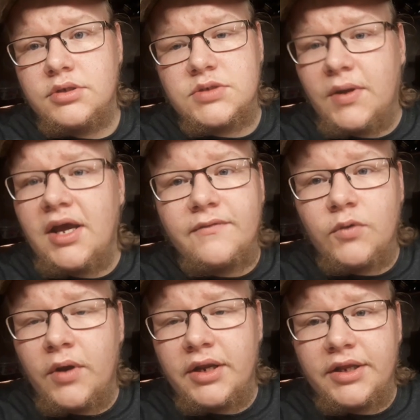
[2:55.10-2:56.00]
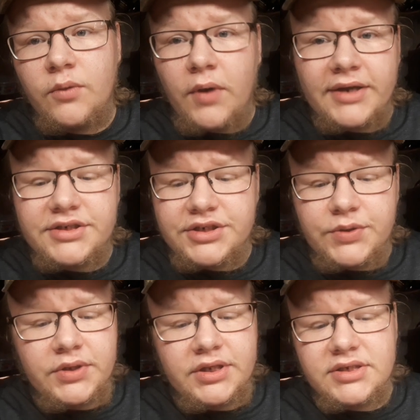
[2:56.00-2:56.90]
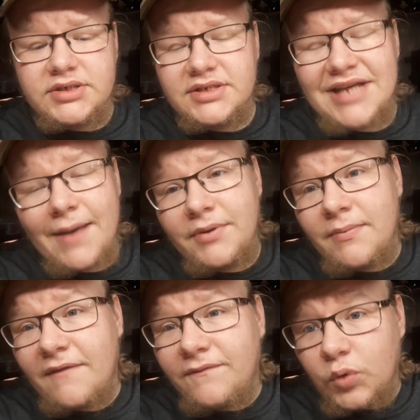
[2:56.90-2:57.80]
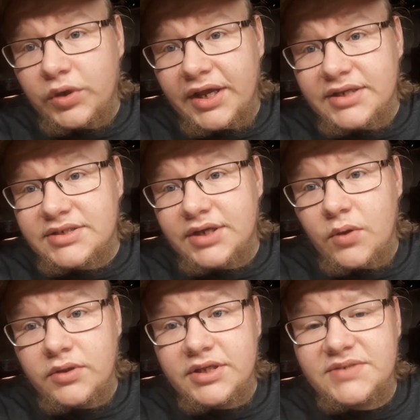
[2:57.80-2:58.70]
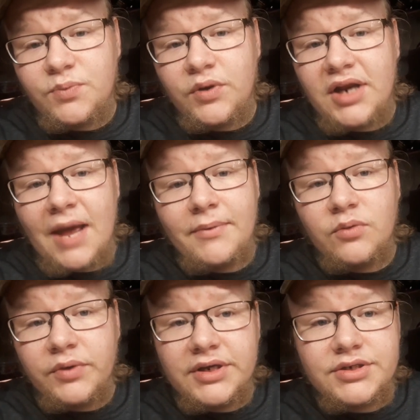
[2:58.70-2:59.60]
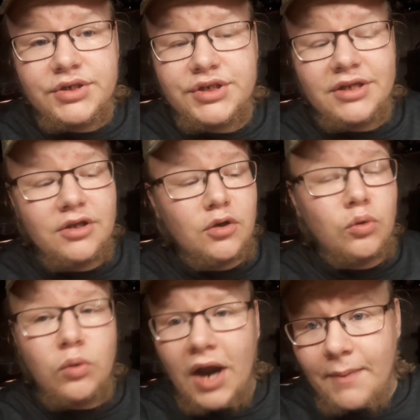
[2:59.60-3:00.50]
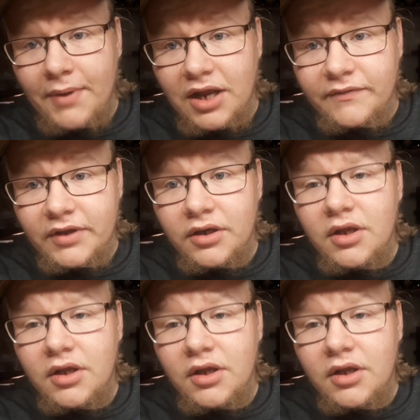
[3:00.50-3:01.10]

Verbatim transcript: So I have no idea why she's doing this. This happened about 4 days ago at this point. I've been researching the crap out of it